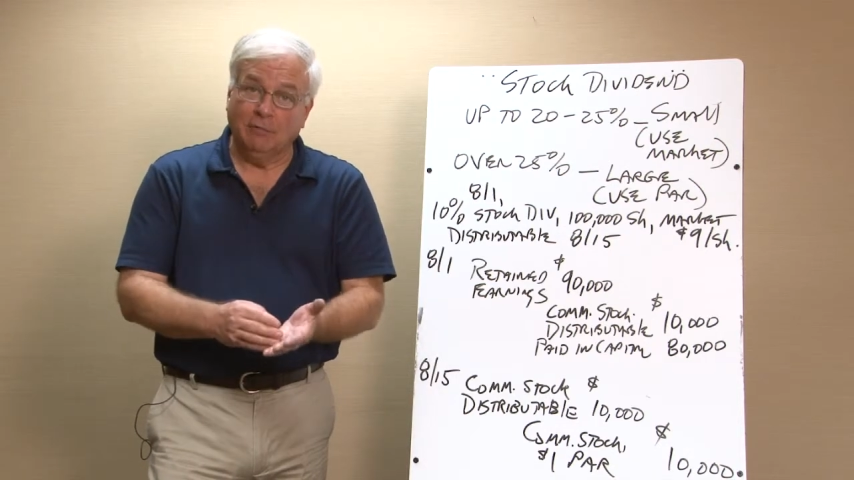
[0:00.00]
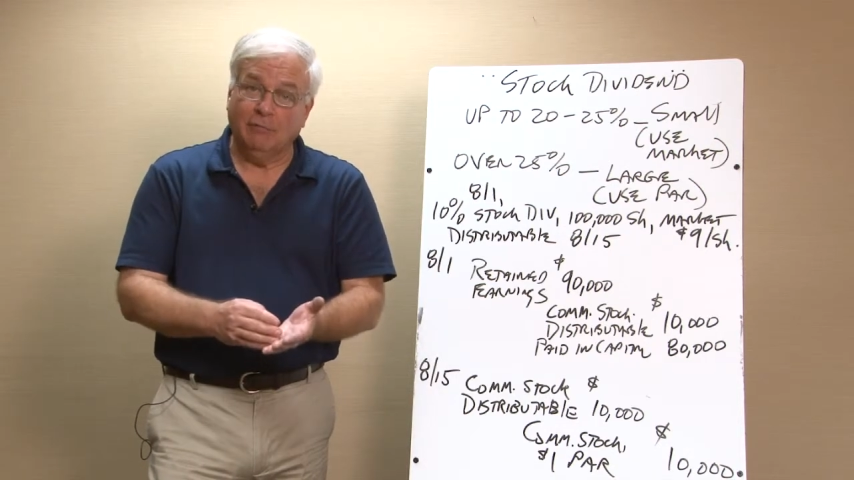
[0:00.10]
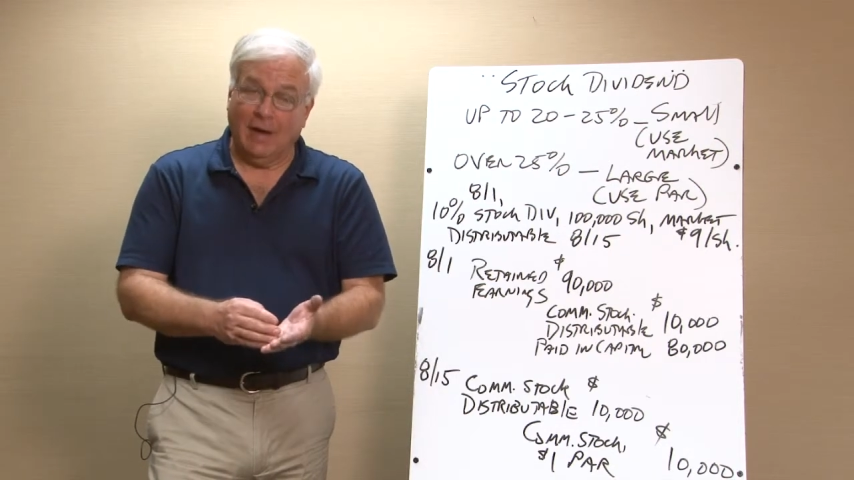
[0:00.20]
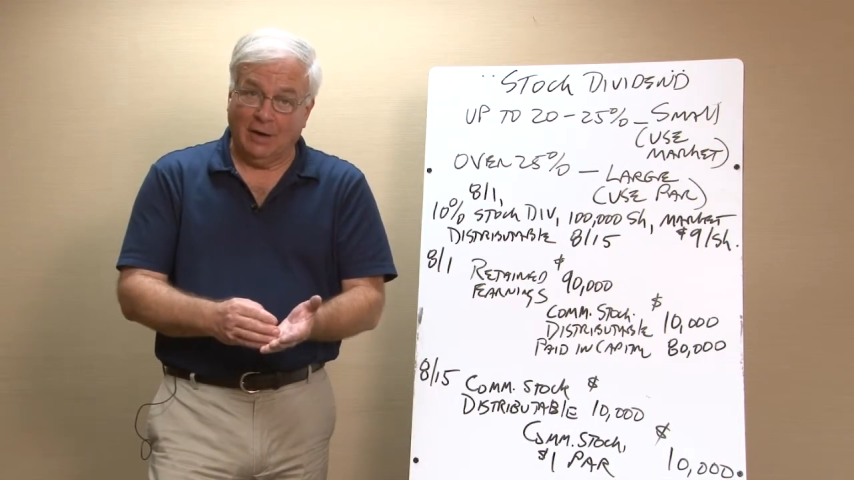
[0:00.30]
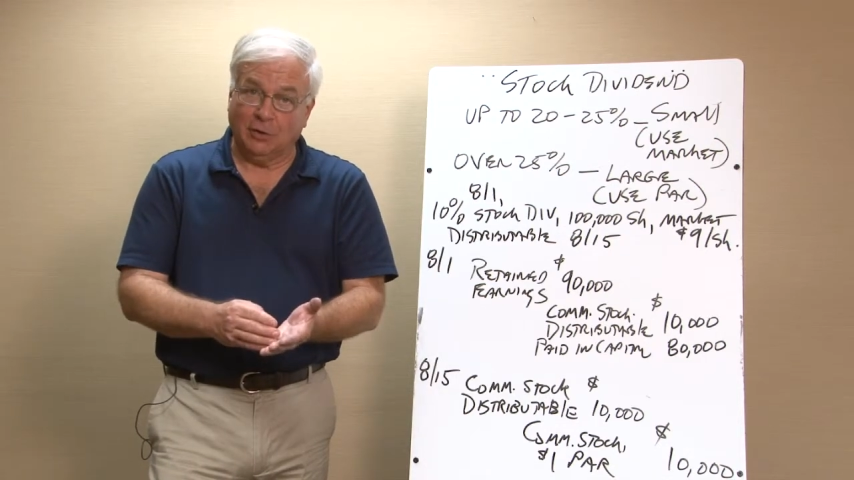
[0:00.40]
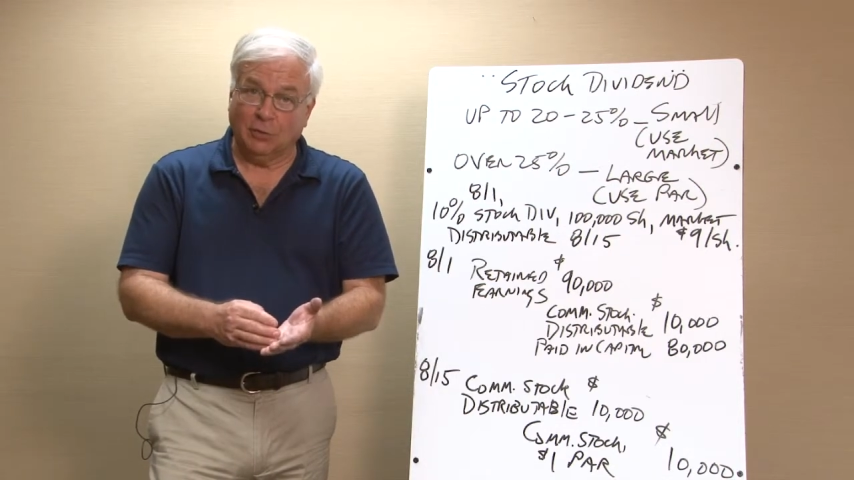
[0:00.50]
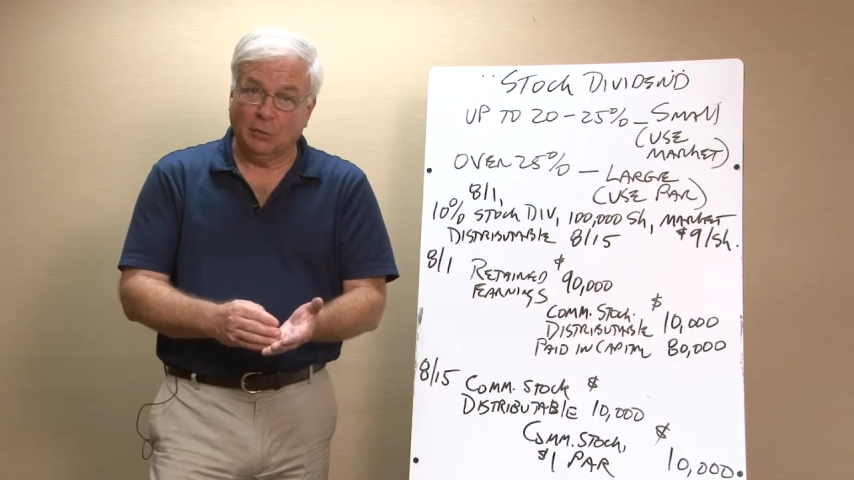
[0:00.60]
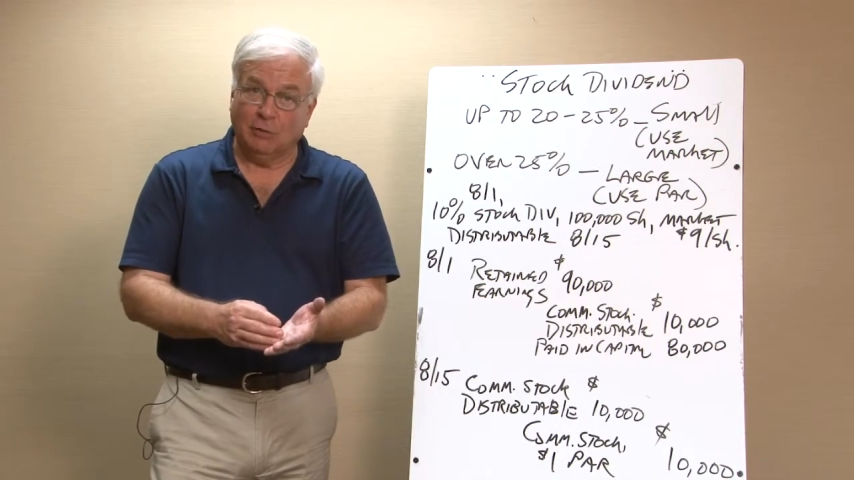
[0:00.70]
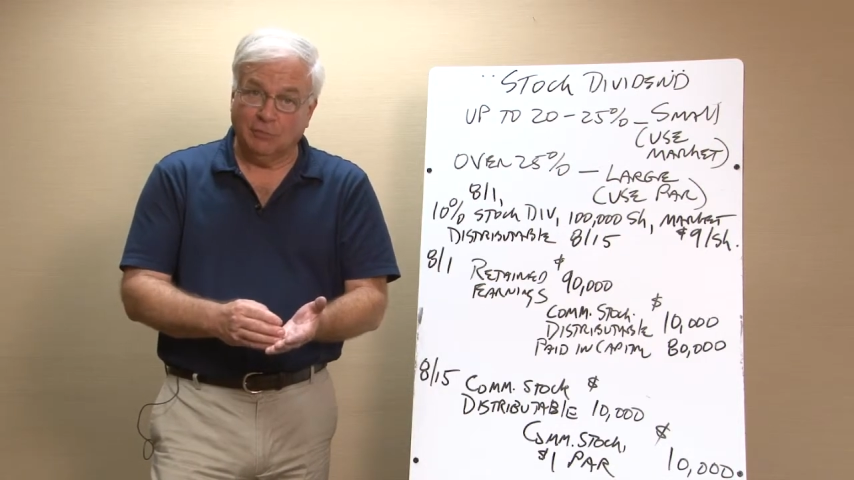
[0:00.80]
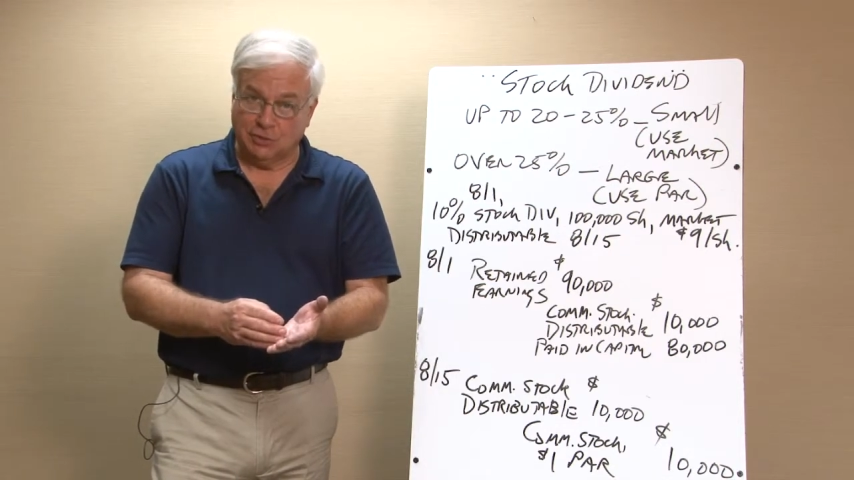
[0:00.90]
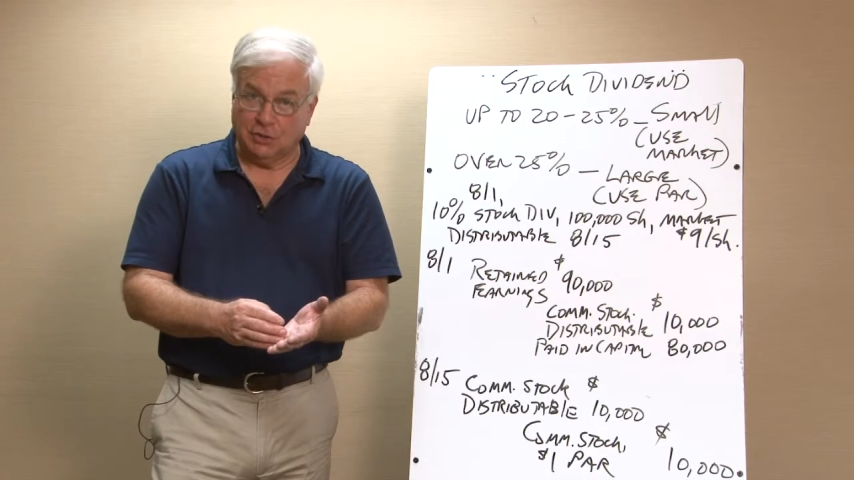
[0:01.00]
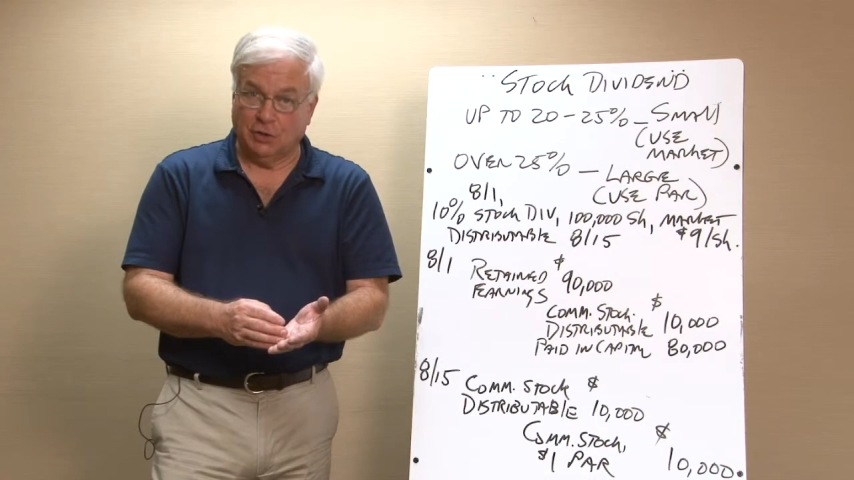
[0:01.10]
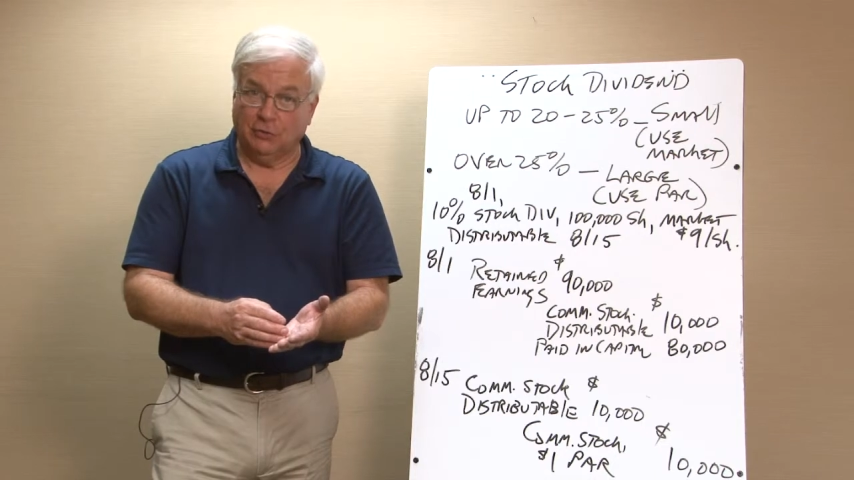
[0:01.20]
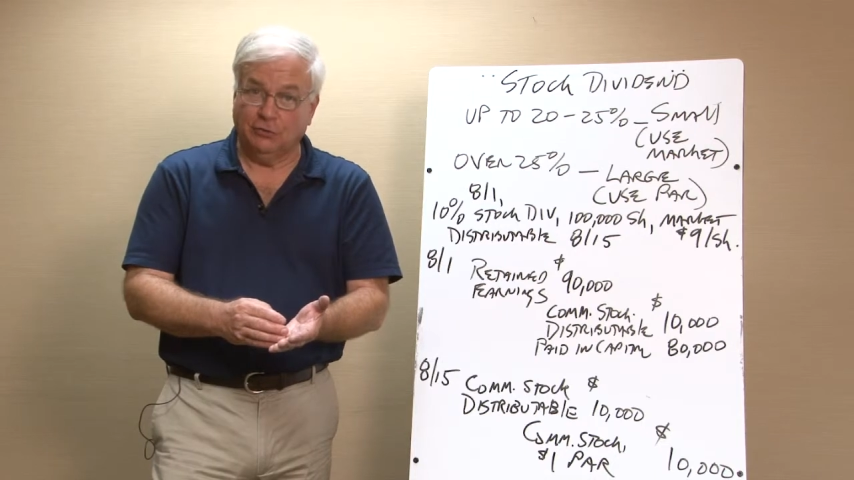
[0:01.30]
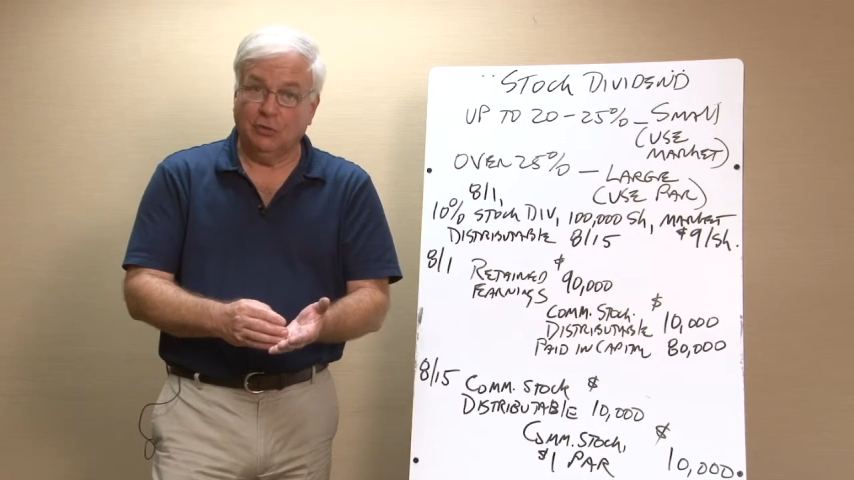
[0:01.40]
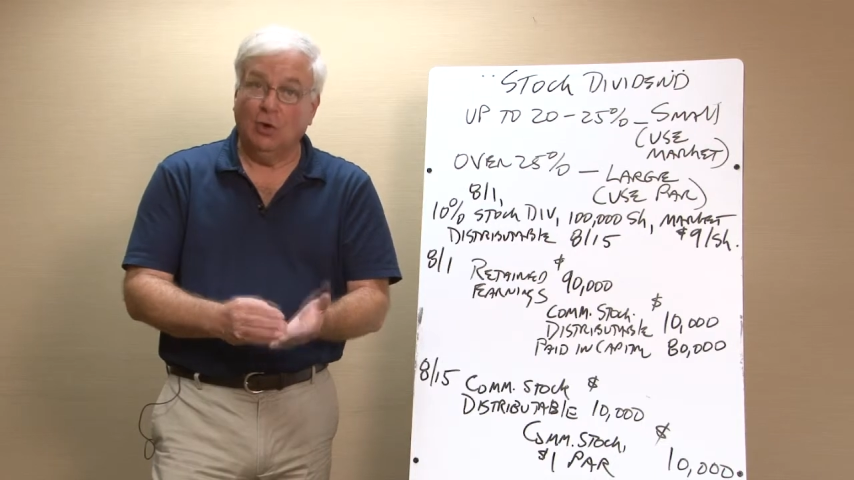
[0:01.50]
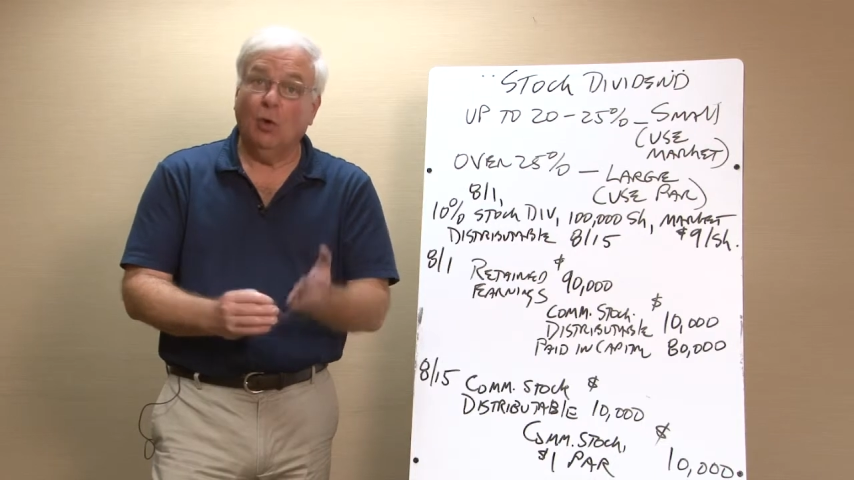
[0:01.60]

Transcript: value of the shares